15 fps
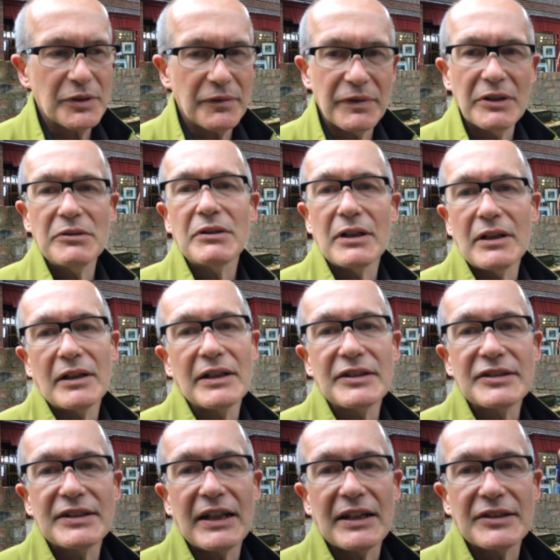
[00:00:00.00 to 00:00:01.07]
to
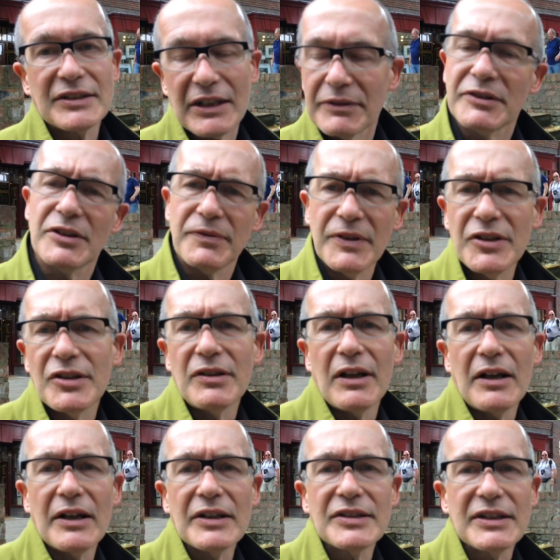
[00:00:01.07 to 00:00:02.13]
vocalise that stuff and to
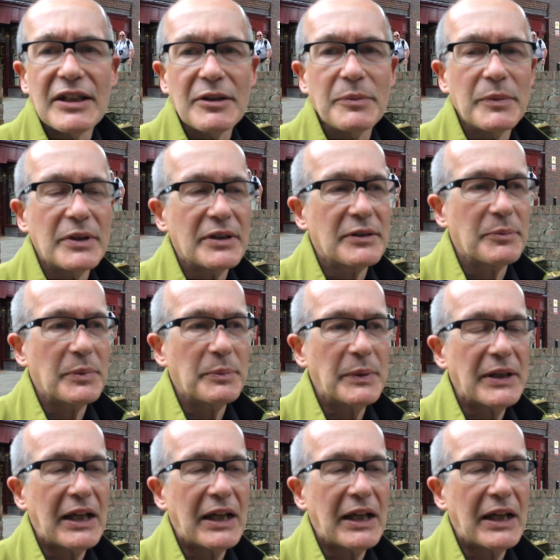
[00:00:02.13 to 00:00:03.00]
visualise it, being